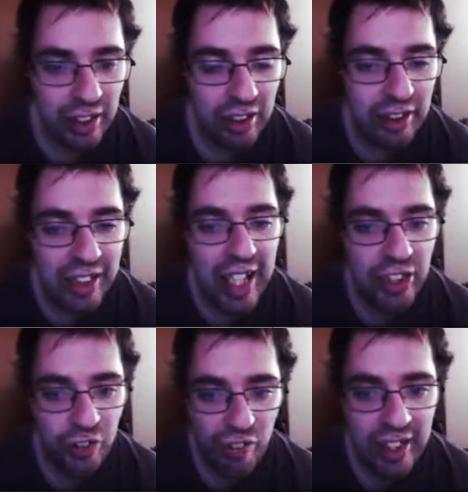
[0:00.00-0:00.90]

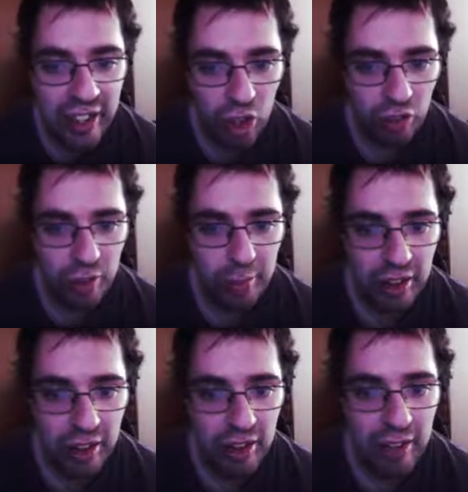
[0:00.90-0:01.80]
CH3 in the R group.
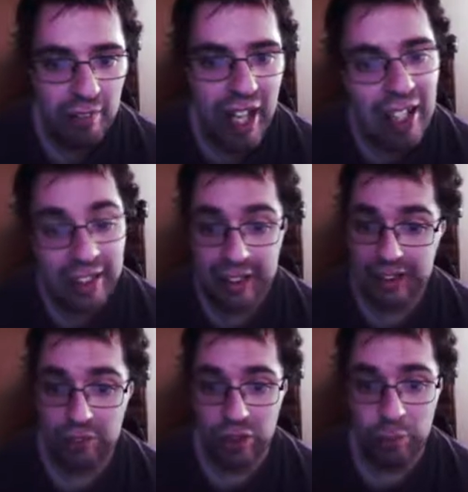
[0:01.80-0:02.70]
Valine is
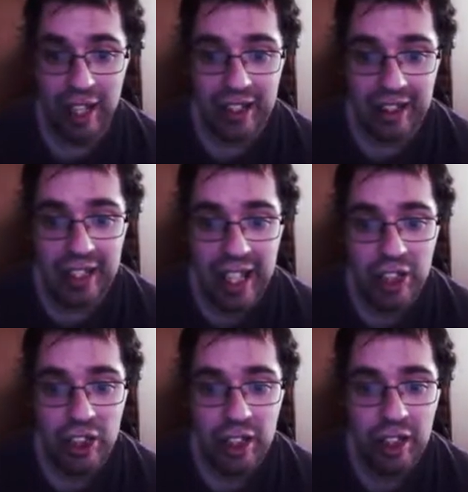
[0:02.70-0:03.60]
different when it has
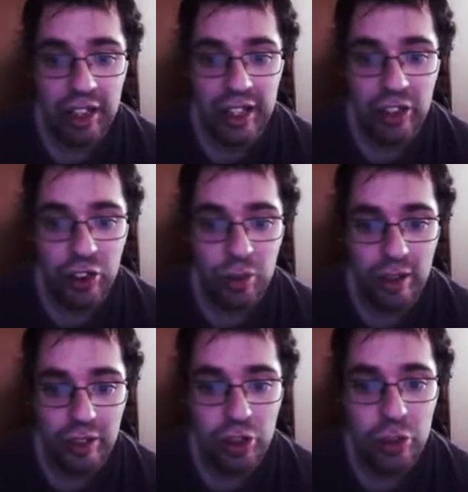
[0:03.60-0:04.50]
CH connected to
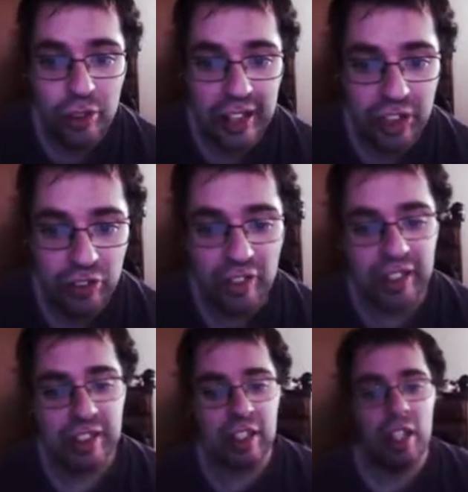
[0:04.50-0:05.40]
two CH3s.